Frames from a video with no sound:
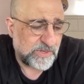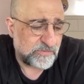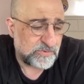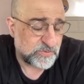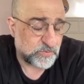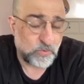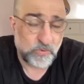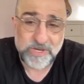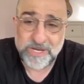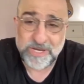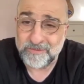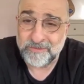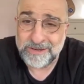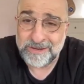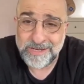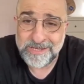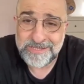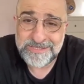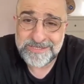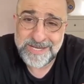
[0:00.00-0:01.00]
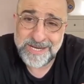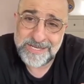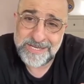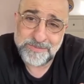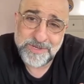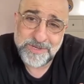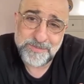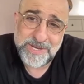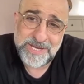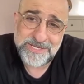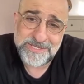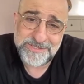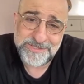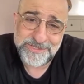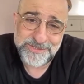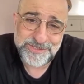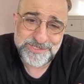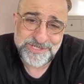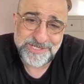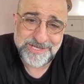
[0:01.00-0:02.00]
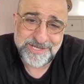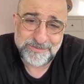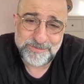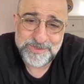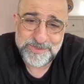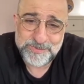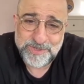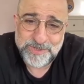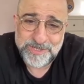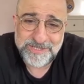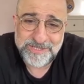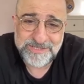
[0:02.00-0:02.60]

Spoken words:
He was walking around like a stand-up comedian. Did you see that? He was wearing a